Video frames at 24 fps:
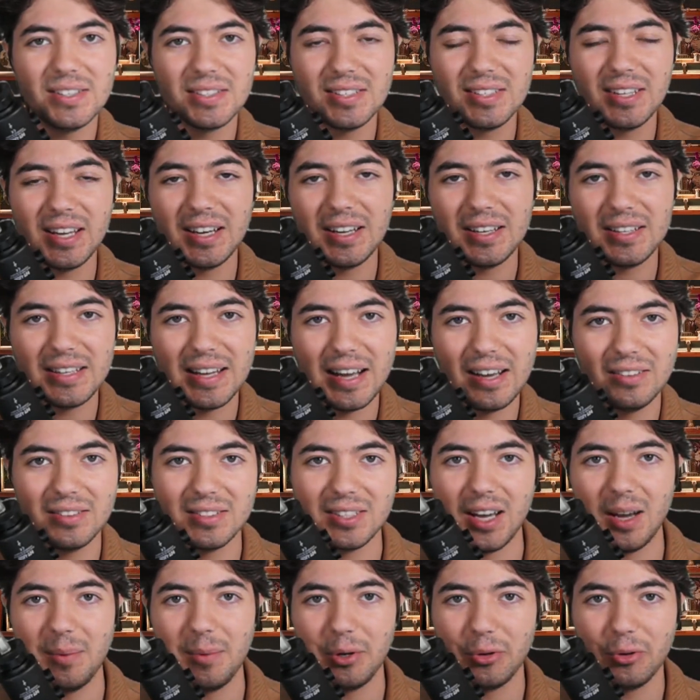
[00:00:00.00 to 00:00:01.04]
kind of
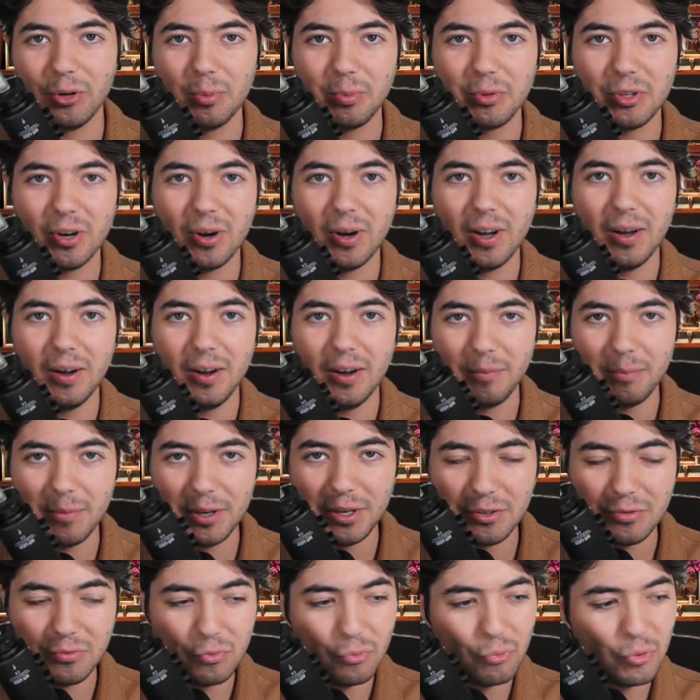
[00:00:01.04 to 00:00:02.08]
downtime in crypto, I've
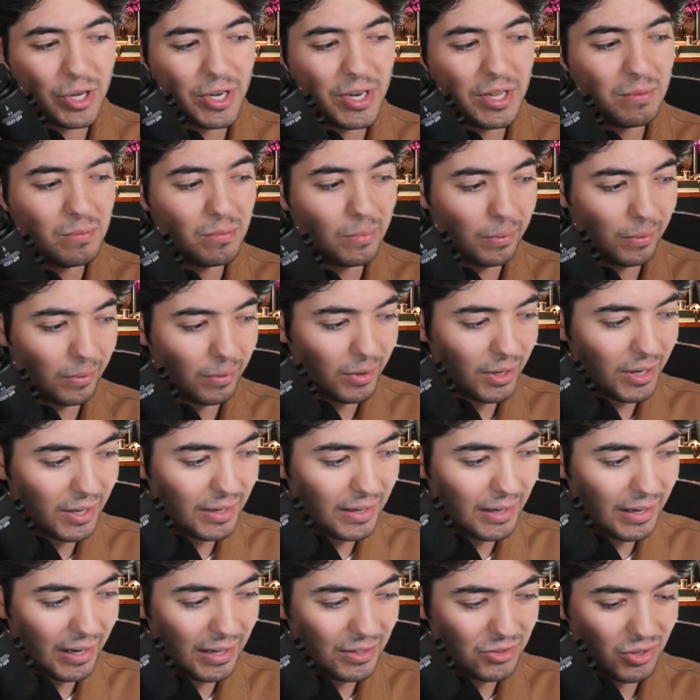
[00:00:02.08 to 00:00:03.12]
been reading more,
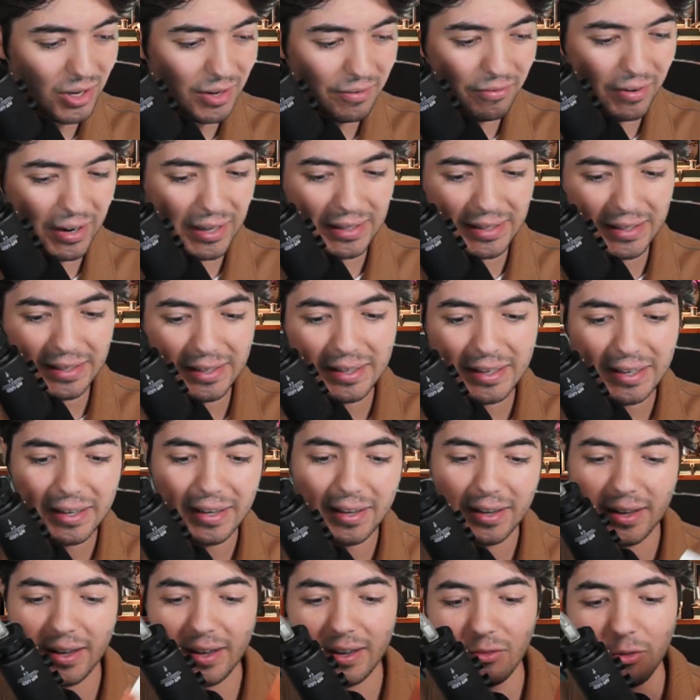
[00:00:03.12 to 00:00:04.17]
and so I finally
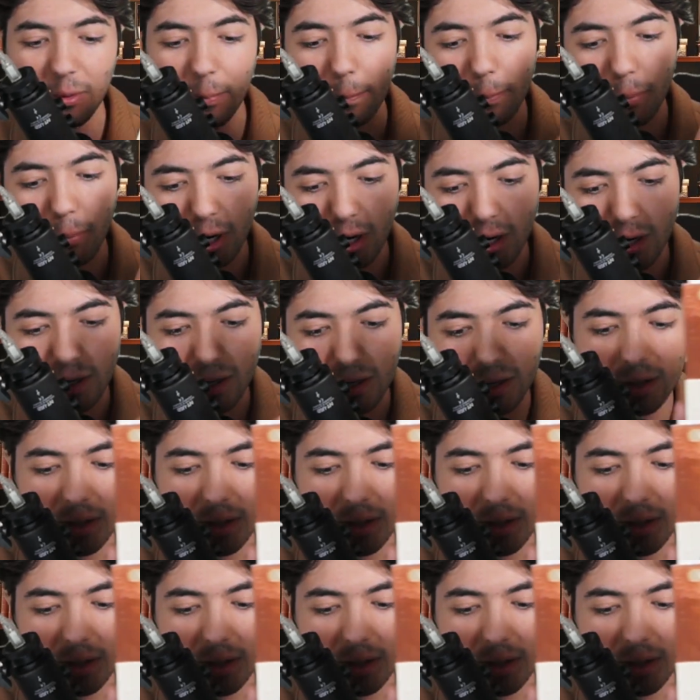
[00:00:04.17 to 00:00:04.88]
the book